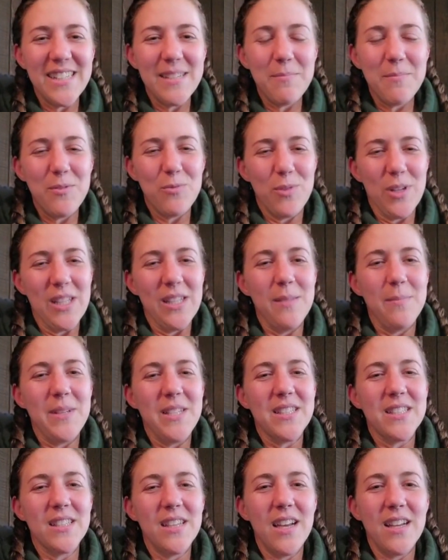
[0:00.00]
It really
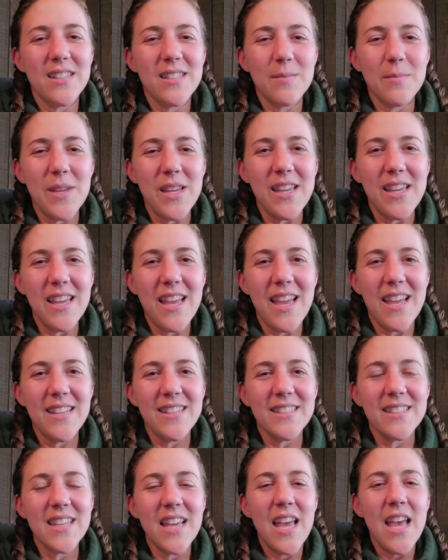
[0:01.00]
means a lot to me,
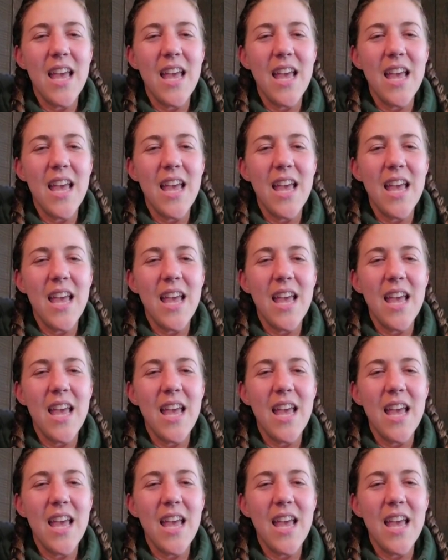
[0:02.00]
and